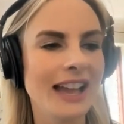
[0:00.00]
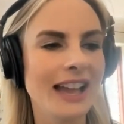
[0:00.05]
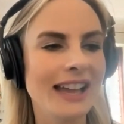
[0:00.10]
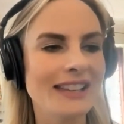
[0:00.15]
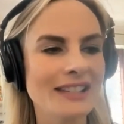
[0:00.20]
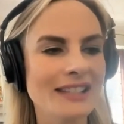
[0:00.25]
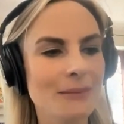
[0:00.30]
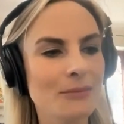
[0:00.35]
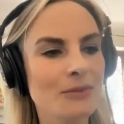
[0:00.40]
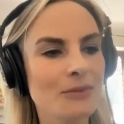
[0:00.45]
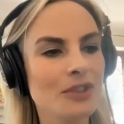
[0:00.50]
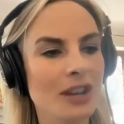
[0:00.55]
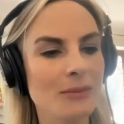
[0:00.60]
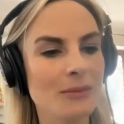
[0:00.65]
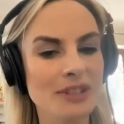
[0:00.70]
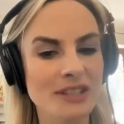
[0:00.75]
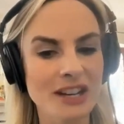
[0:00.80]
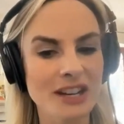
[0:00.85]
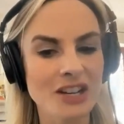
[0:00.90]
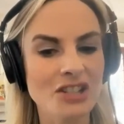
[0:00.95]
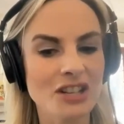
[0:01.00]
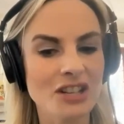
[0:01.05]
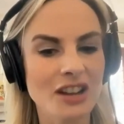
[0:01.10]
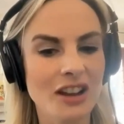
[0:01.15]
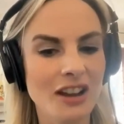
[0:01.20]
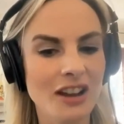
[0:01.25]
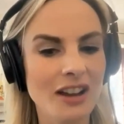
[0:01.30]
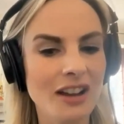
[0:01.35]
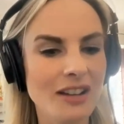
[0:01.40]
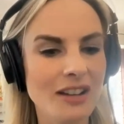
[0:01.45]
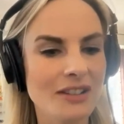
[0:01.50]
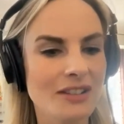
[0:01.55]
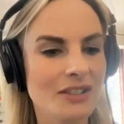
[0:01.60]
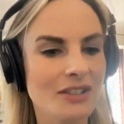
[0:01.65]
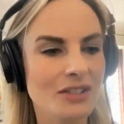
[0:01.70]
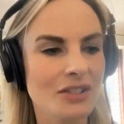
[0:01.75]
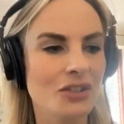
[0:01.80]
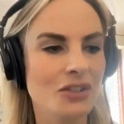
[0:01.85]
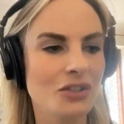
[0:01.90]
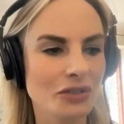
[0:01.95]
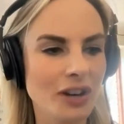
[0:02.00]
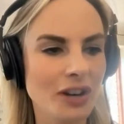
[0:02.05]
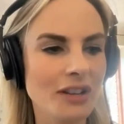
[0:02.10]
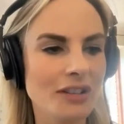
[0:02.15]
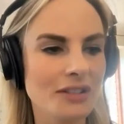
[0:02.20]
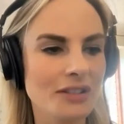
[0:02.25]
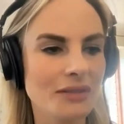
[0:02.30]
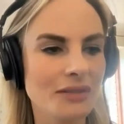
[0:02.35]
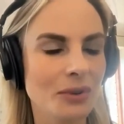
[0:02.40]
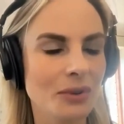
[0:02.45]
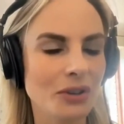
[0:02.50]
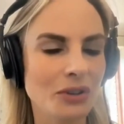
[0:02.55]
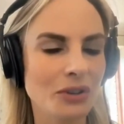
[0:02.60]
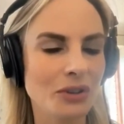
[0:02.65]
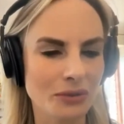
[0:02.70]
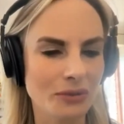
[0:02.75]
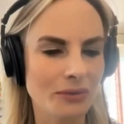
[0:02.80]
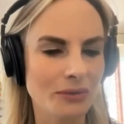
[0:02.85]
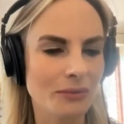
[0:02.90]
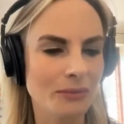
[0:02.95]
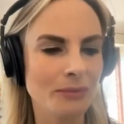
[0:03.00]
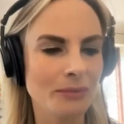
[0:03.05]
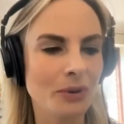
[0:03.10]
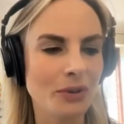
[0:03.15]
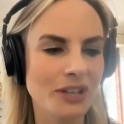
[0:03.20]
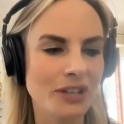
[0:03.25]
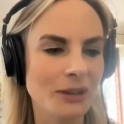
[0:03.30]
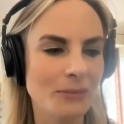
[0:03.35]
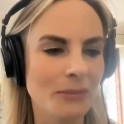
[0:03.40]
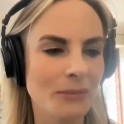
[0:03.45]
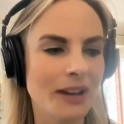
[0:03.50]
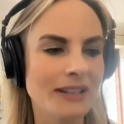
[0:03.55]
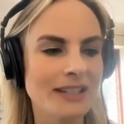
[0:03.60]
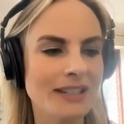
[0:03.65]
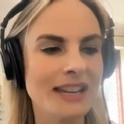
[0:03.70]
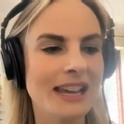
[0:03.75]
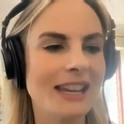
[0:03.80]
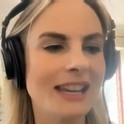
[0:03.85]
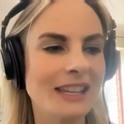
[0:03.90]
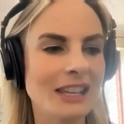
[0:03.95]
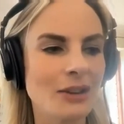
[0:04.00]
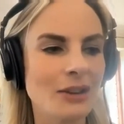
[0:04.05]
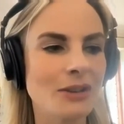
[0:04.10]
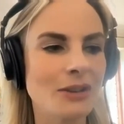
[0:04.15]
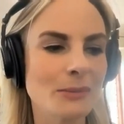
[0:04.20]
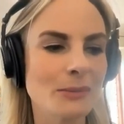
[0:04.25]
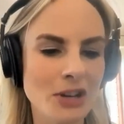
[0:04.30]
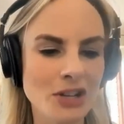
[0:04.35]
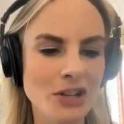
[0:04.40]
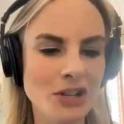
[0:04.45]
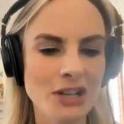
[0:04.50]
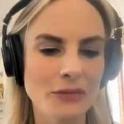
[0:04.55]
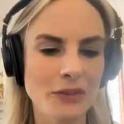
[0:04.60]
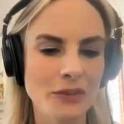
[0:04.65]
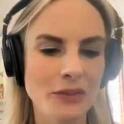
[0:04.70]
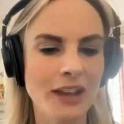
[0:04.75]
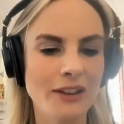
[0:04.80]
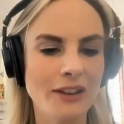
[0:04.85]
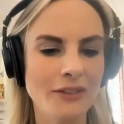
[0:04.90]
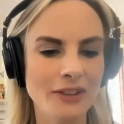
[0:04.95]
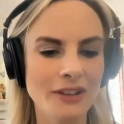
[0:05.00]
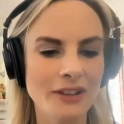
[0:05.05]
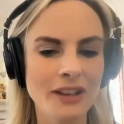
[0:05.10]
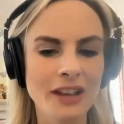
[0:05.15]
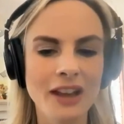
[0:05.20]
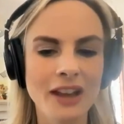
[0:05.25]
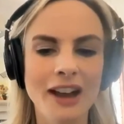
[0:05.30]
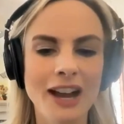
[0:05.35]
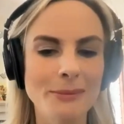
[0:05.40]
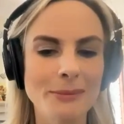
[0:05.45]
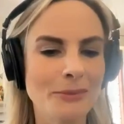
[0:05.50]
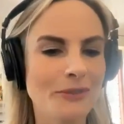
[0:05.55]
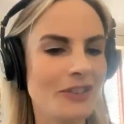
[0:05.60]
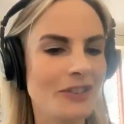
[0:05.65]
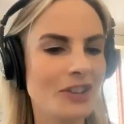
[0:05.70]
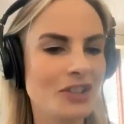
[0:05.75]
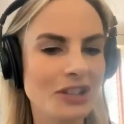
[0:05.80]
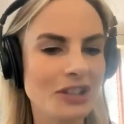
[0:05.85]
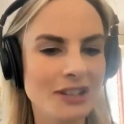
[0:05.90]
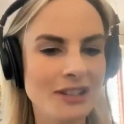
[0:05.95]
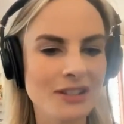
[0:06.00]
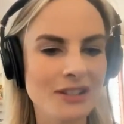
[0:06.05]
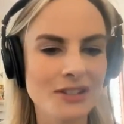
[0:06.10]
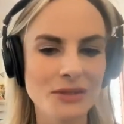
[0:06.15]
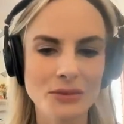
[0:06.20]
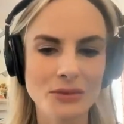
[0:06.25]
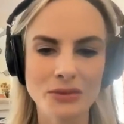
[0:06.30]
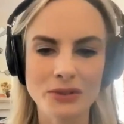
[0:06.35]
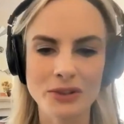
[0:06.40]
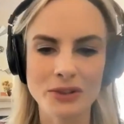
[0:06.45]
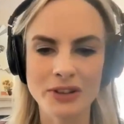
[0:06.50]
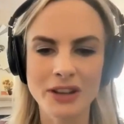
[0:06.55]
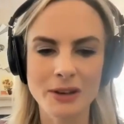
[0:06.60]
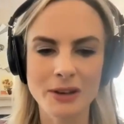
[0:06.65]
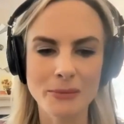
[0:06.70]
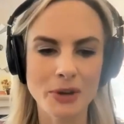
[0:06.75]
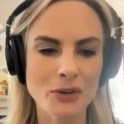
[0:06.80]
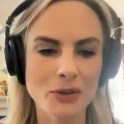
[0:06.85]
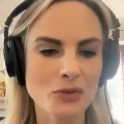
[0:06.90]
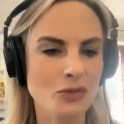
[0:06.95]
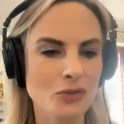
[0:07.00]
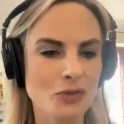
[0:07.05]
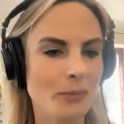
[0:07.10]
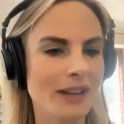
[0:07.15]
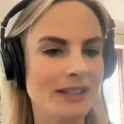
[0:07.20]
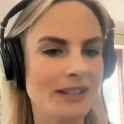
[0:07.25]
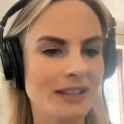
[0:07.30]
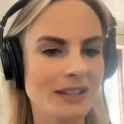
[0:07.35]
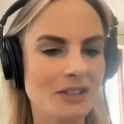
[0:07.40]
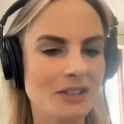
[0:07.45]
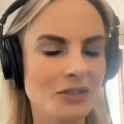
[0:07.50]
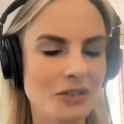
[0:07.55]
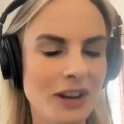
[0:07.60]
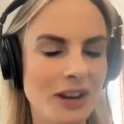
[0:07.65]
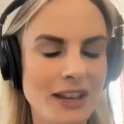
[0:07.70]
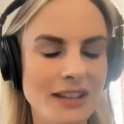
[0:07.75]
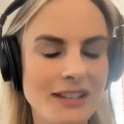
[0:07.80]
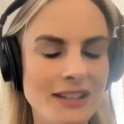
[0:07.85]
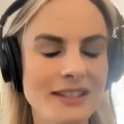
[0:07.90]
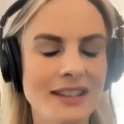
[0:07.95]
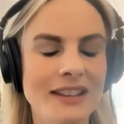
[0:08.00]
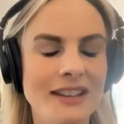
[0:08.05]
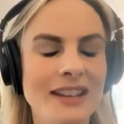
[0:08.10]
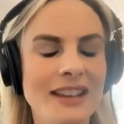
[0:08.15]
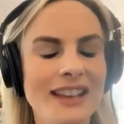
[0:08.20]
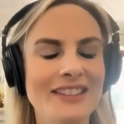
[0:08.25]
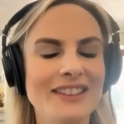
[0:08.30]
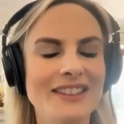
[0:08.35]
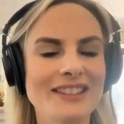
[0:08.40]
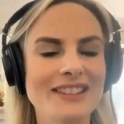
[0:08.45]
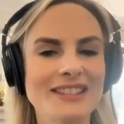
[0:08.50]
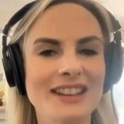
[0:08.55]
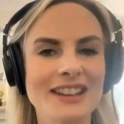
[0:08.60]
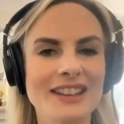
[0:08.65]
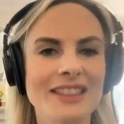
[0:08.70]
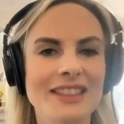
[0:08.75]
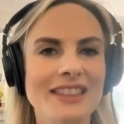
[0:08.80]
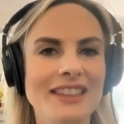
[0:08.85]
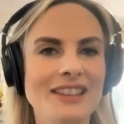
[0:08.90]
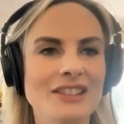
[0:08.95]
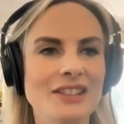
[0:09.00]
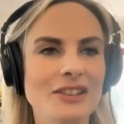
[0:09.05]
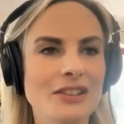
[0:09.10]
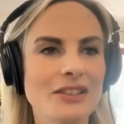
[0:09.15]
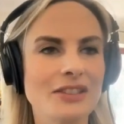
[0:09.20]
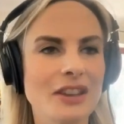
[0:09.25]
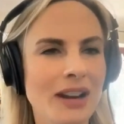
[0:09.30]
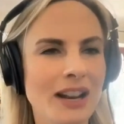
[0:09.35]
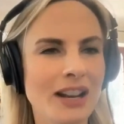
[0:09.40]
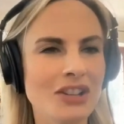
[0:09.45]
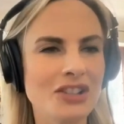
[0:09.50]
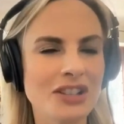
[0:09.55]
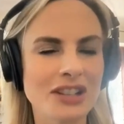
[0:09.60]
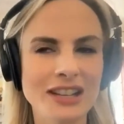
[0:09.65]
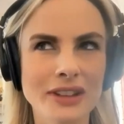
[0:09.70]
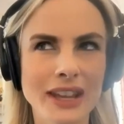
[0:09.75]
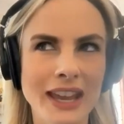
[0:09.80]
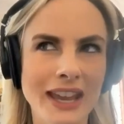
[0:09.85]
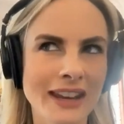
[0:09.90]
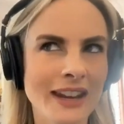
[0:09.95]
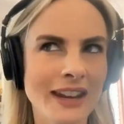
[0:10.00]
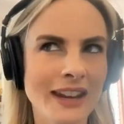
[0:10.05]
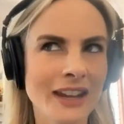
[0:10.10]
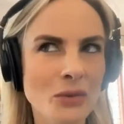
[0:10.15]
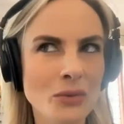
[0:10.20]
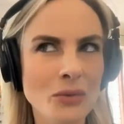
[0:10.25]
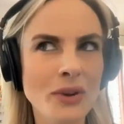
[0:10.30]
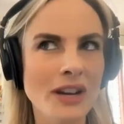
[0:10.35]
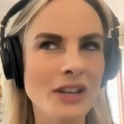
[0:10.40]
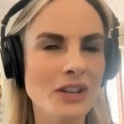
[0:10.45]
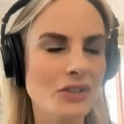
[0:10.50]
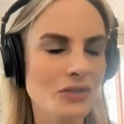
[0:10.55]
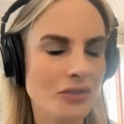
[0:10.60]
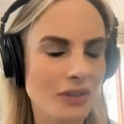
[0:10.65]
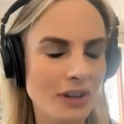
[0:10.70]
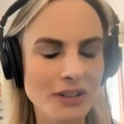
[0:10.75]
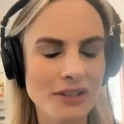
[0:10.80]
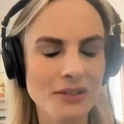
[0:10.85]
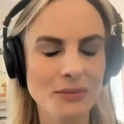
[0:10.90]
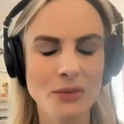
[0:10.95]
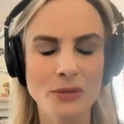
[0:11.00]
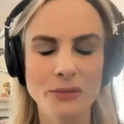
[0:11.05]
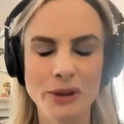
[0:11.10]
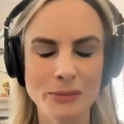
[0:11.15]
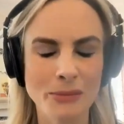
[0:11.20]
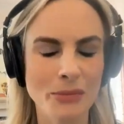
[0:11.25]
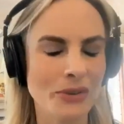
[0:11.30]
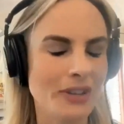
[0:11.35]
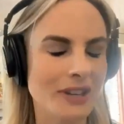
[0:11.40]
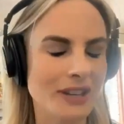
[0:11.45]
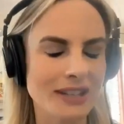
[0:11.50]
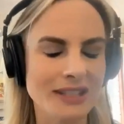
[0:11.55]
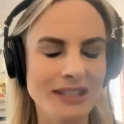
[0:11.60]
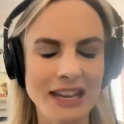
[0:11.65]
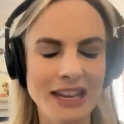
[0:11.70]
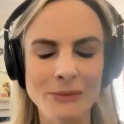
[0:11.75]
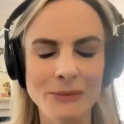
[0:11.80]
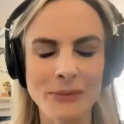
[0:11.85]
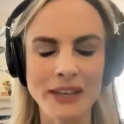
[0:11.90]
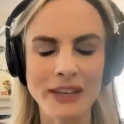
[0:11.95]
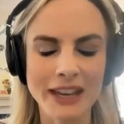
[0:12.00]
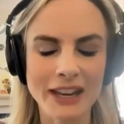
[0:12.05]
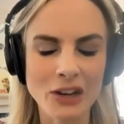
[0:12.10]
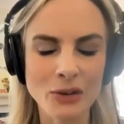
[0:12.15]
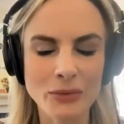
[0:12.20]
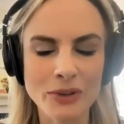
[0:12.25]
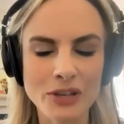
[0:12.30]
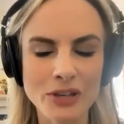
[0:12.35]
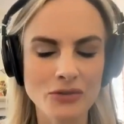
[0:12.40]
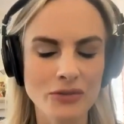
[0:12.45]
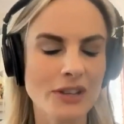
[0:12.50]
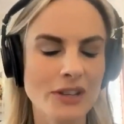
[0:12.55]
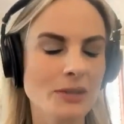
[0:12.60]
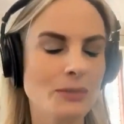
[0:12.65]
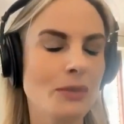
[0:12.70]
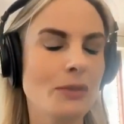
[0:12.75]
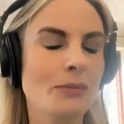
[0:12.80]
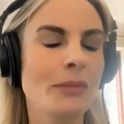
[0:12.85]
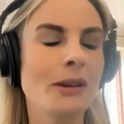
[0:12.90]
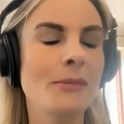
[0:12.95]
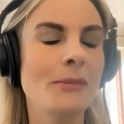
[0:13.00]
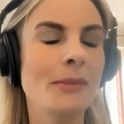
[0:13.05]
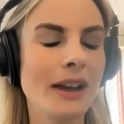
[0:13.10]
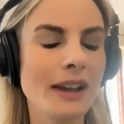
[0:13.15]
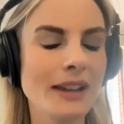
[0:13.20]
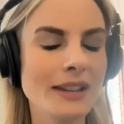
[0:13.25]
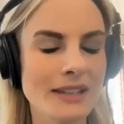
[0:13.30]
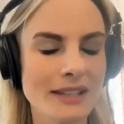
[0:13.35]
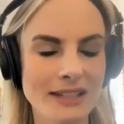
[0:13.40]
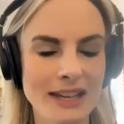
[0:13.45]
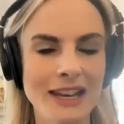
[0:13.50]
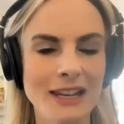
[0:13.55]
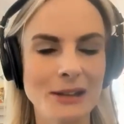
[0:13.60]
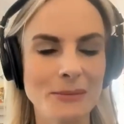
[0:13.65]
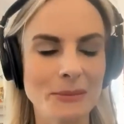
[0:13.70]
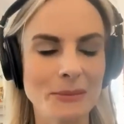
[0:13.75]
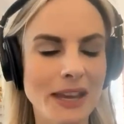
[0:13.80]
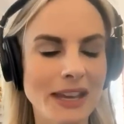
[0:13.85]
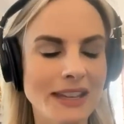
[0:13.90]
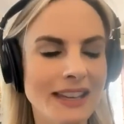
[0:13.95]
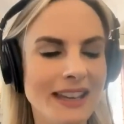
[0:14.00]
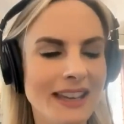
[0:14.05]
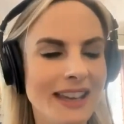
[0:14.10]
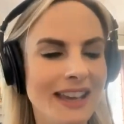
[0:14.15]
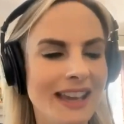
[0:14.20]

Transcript: And sometimes it's actually hard to trust what your body and mind are telling you, especially if you have a hypervigilance or a post-traumatic stress. There's certain things that you think, actually, can I always trust what my body is telling me? Can I always trust what my mind is telling me?